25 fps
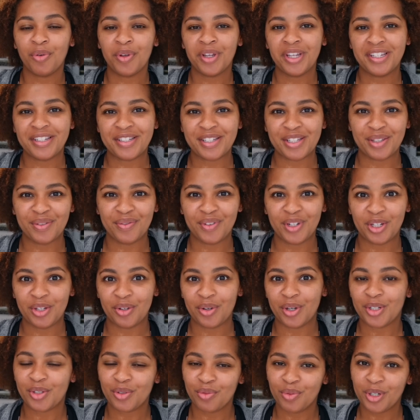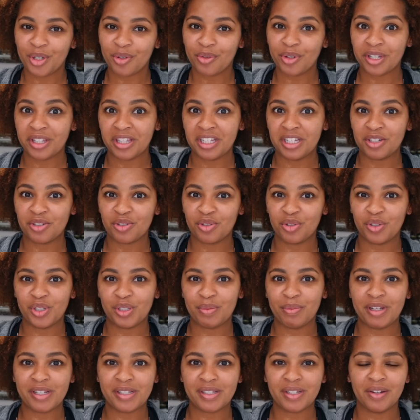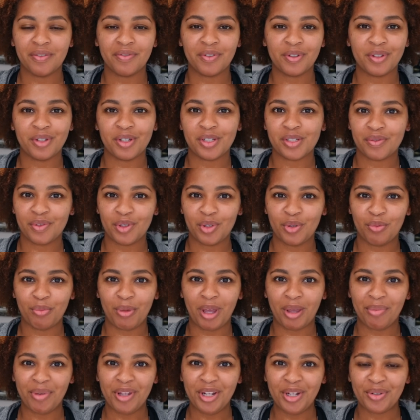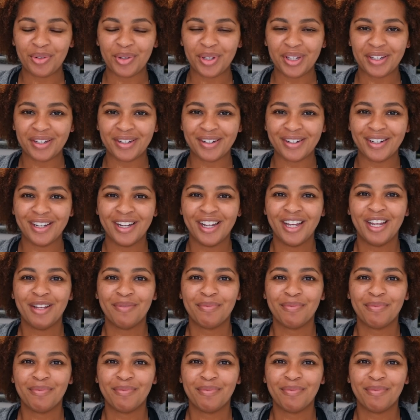get into the video, I do want to quickly introduce myself for those of you who may be new here.